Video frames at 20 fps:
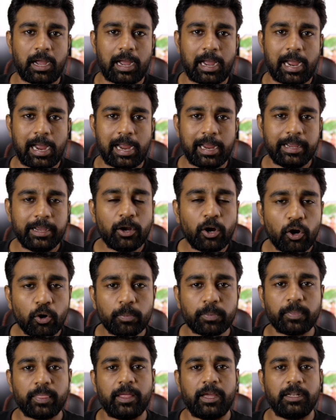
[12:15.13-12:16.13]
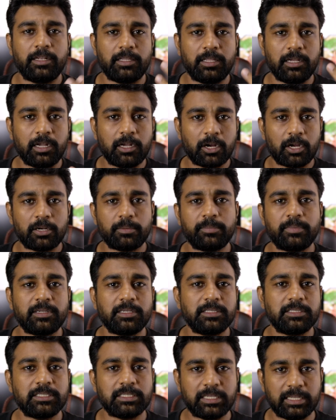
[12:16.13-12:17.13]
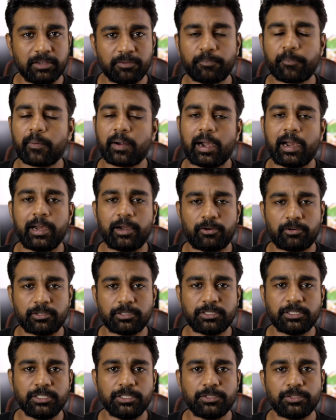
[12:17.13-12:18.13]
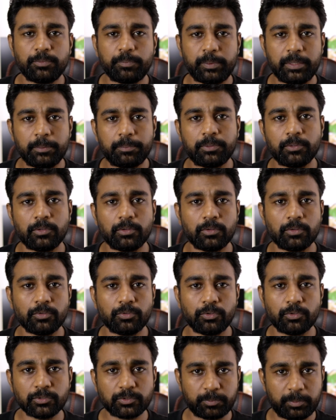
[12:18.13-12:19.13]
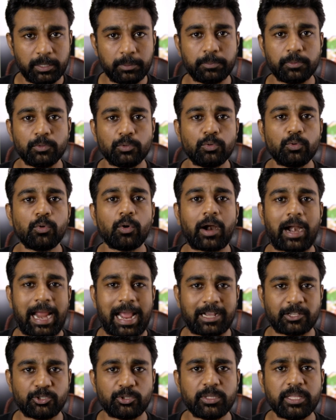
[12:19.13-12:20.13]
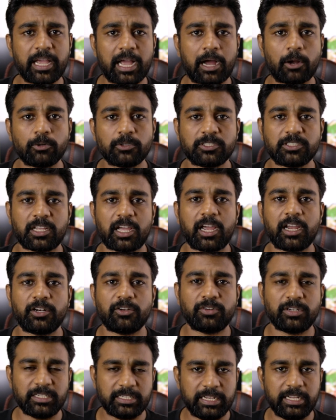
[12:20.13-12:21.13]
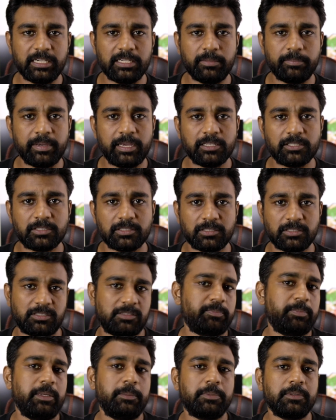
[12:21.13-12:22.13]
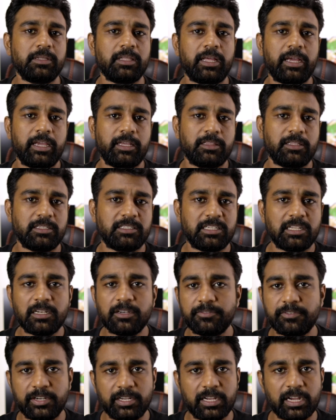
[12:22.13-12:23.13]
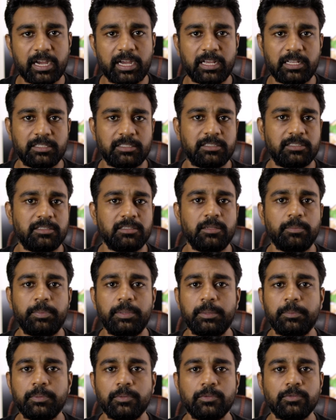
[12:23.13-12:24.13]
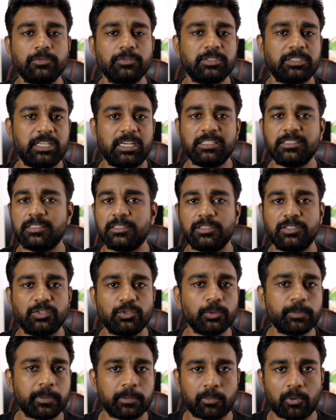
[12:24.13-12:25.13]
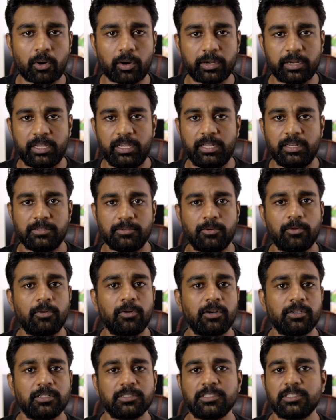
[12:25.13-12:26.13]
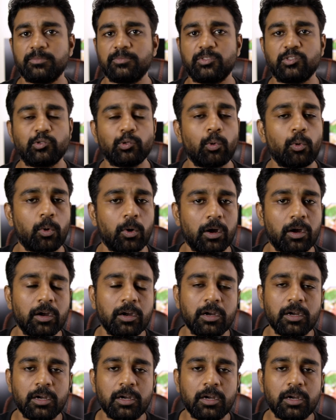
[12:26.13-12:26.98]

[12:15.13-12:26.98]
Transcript: I hope that the government give priority to those people who are actually outside on a daily basis. People like the delivery guys, the people who stays in the supermarket or some store,